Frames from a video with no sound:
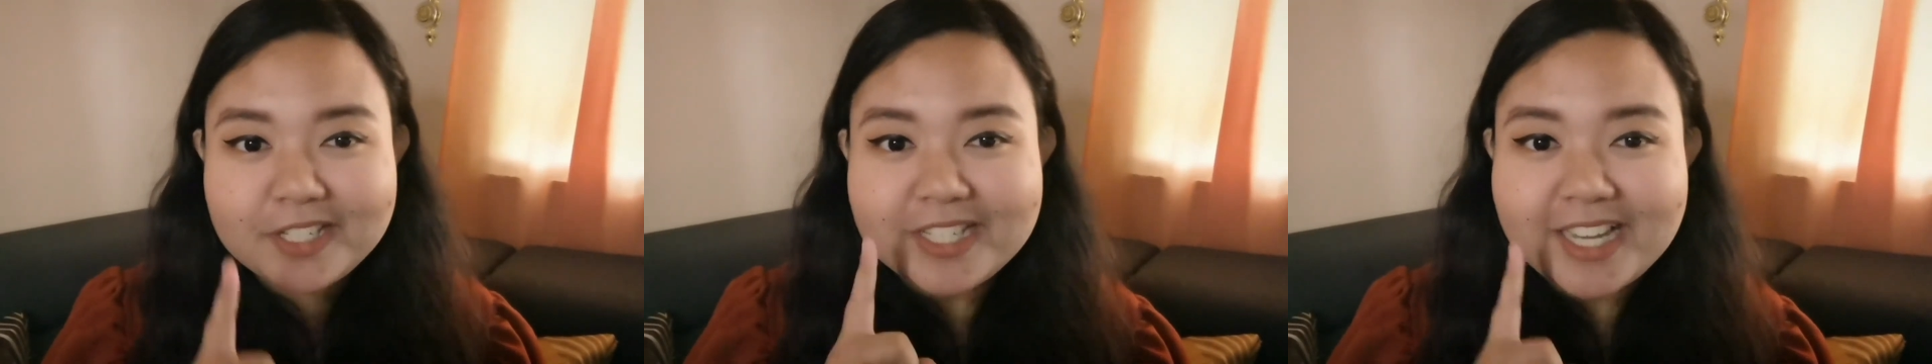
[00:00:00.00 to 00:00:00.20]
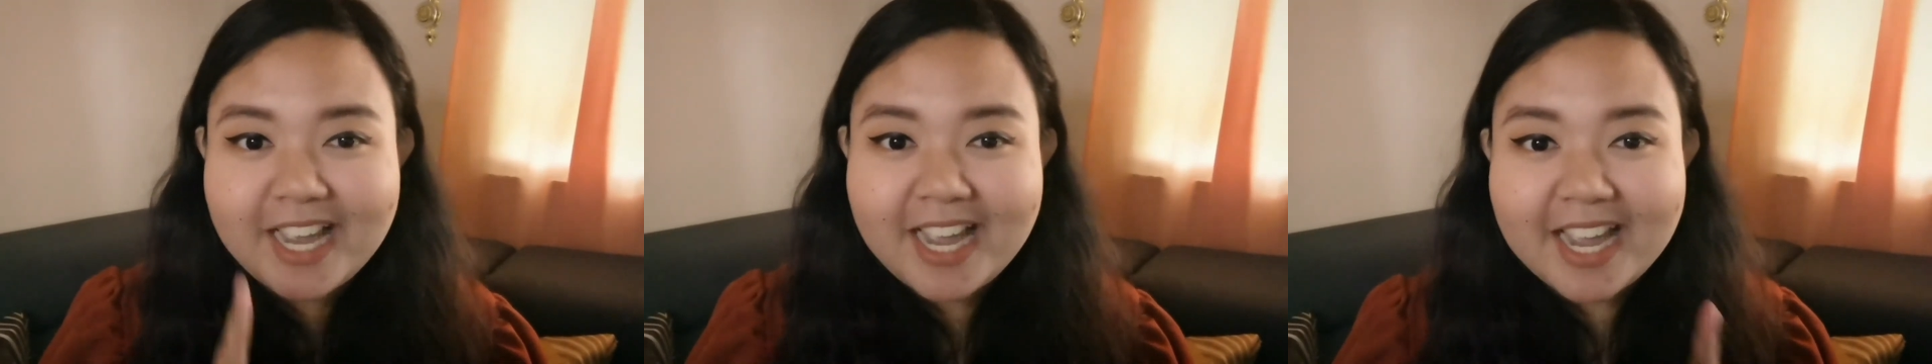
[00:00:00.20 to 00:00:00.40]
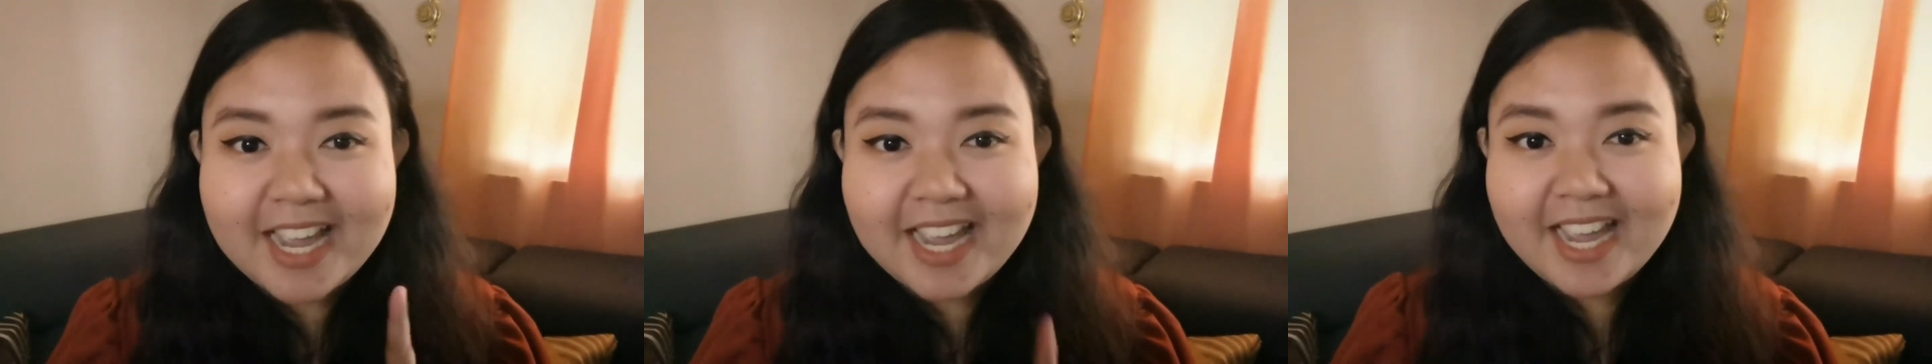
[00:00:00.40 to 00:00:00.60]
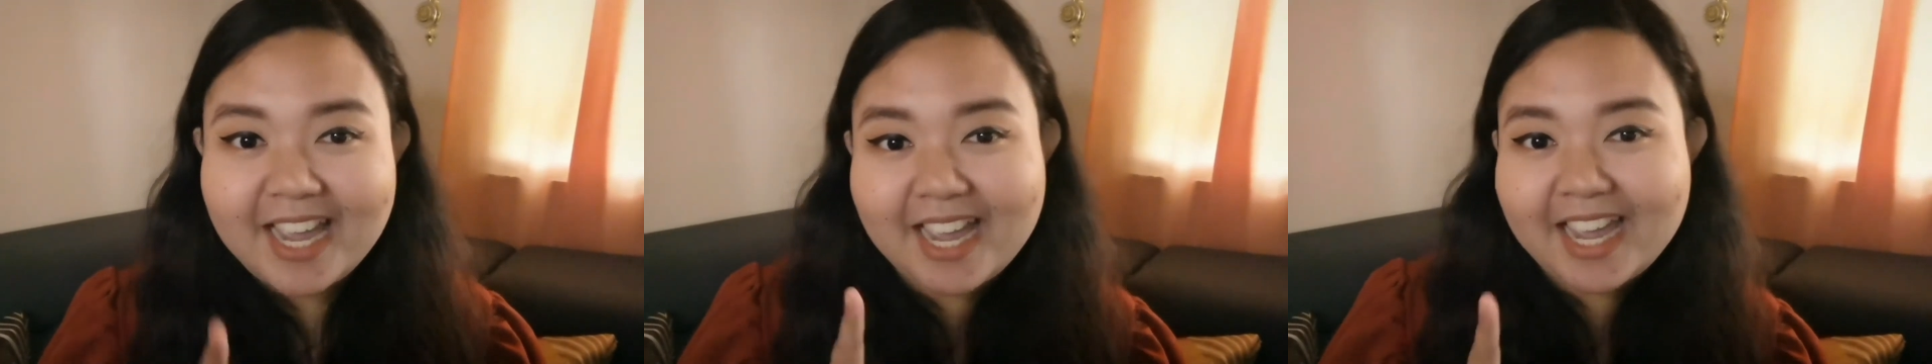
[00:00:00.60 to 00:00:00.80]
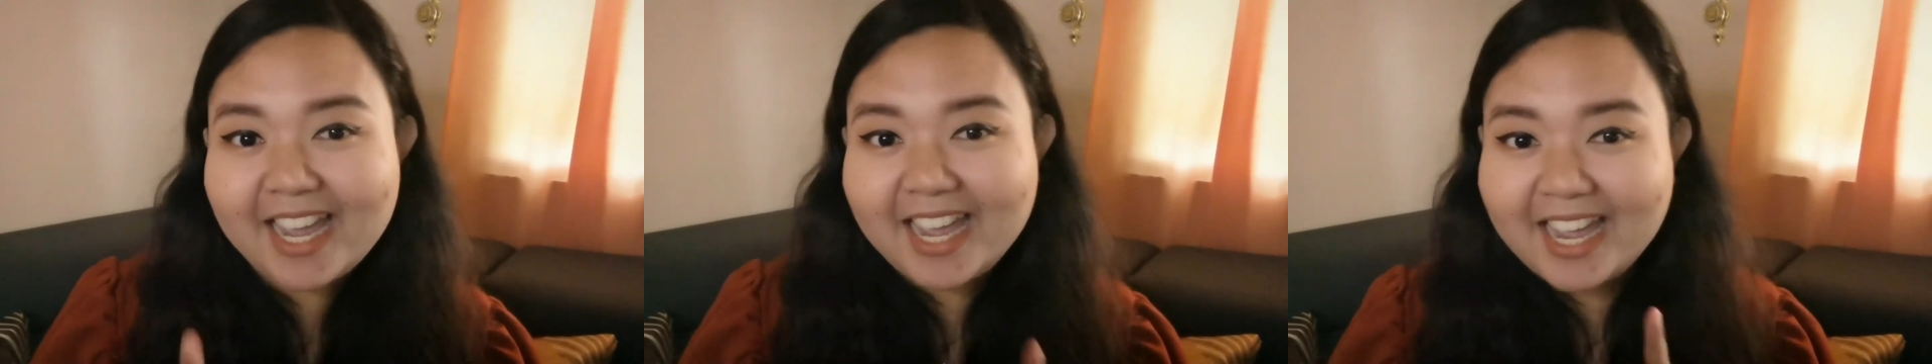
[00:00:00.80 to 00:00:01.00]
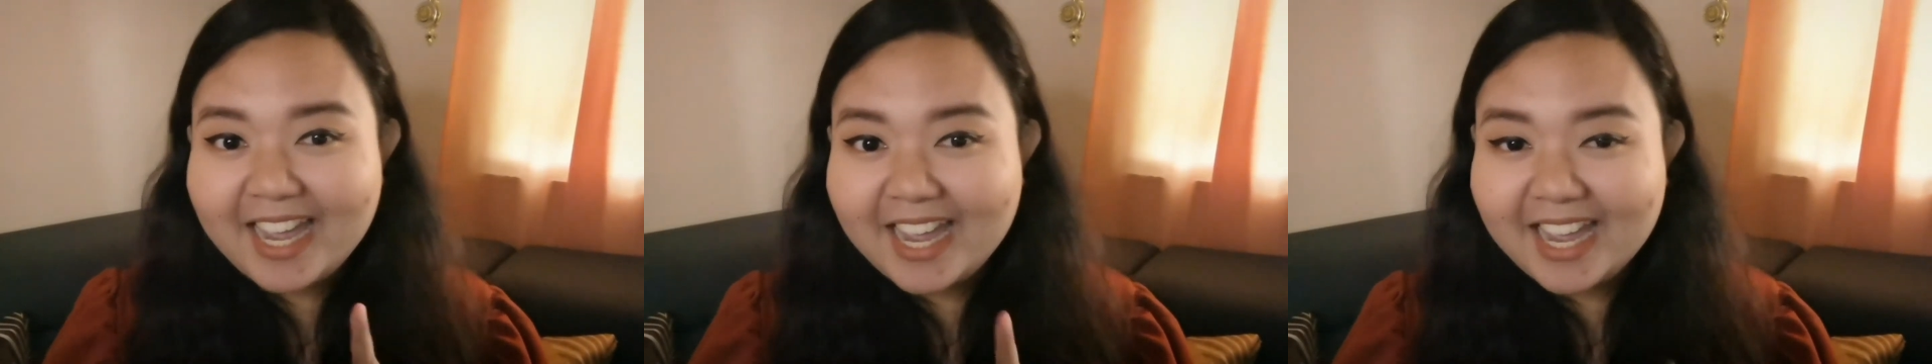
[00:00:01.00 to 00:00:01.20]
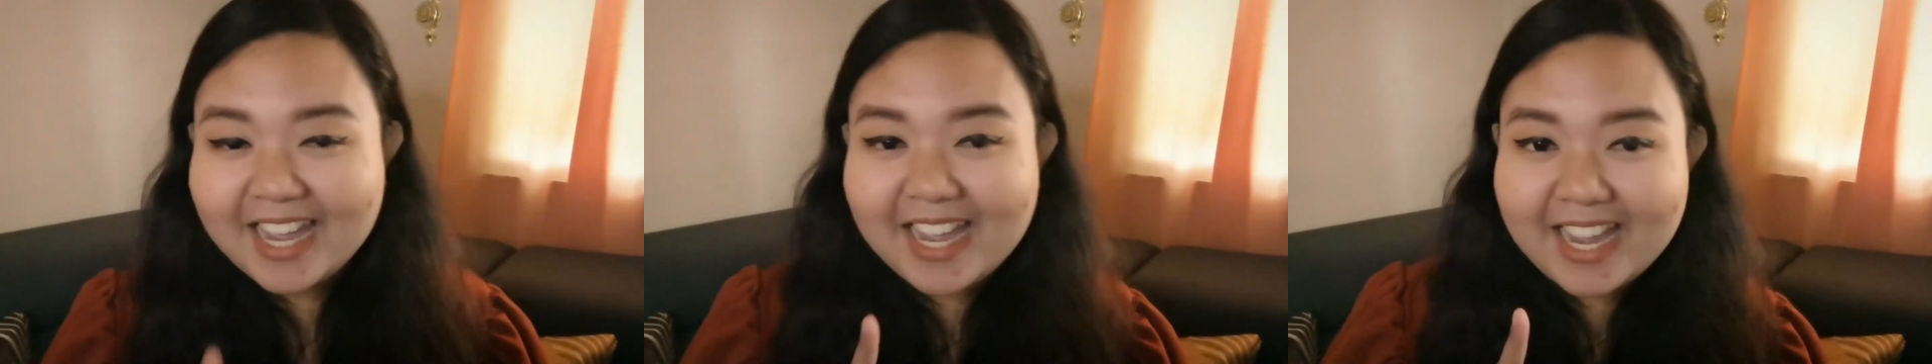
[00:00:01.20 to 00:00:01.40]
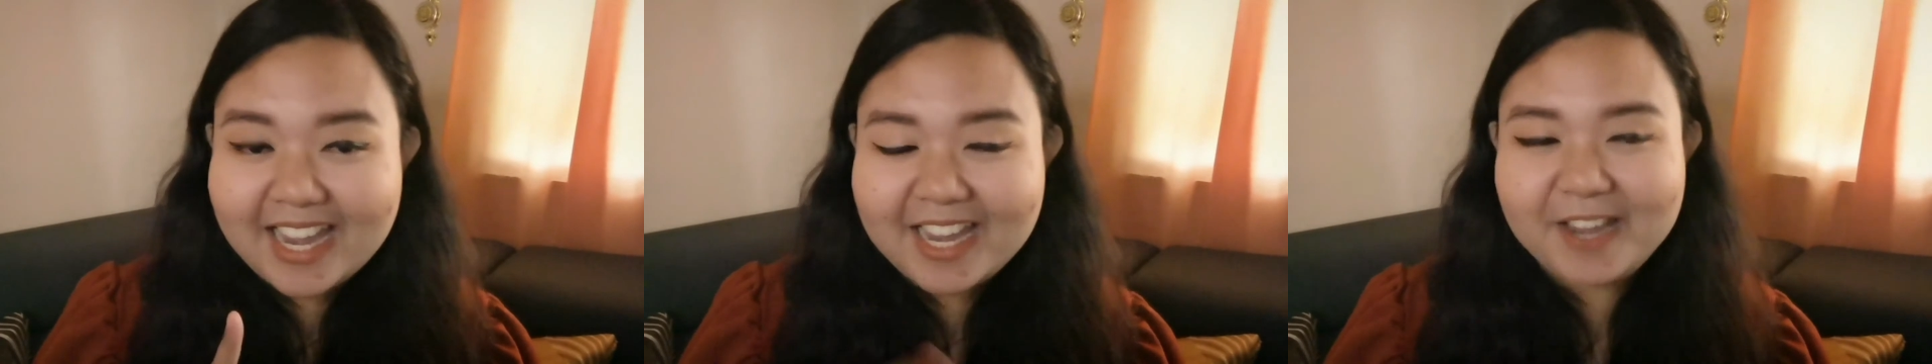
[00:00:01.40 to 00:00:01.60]

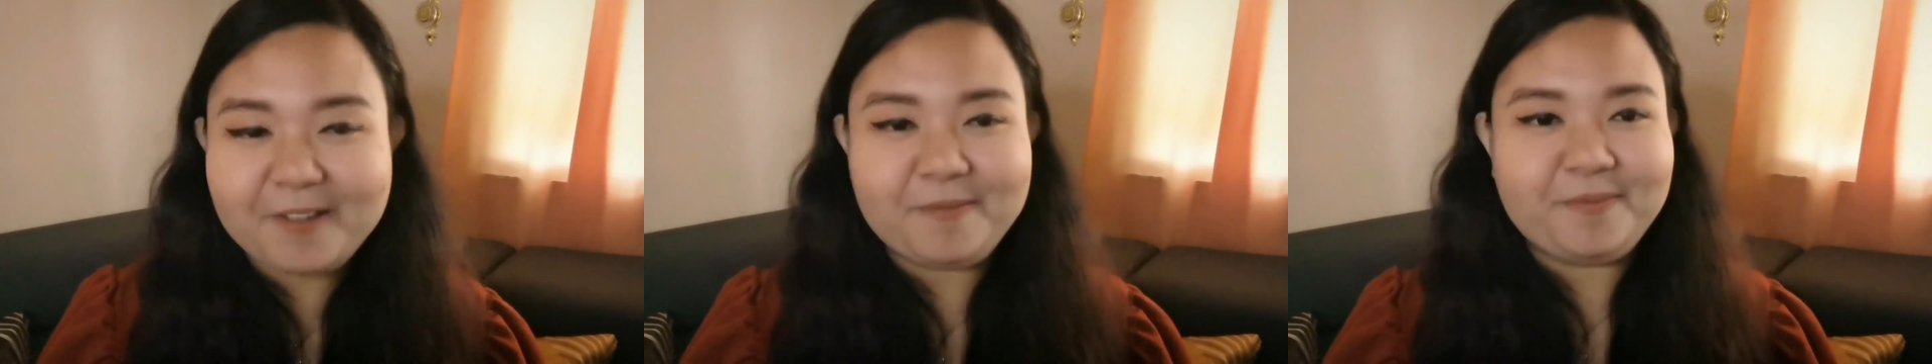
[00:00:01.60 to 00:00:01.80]
day.